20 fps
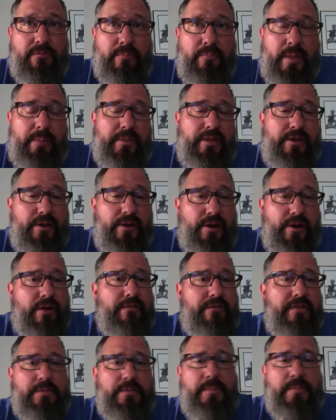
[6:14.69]
Maybe the nerve
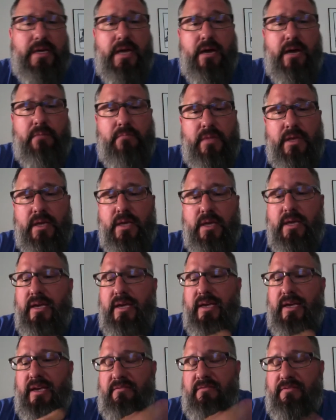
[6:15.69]
has become
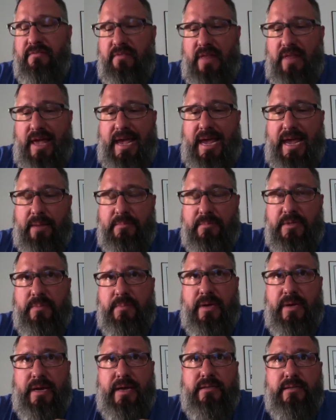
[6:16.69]
inflamed,
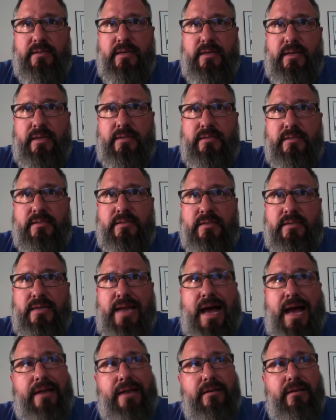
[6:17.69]
but it's
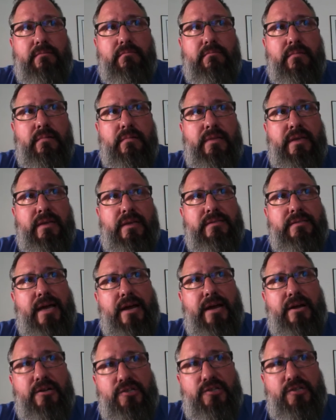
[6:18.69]
not the
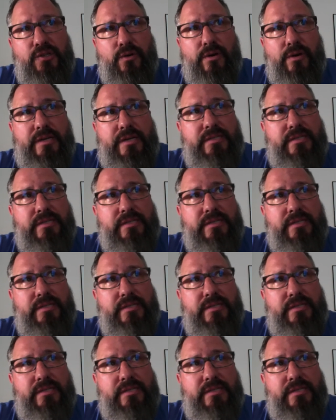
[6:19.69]
entire story.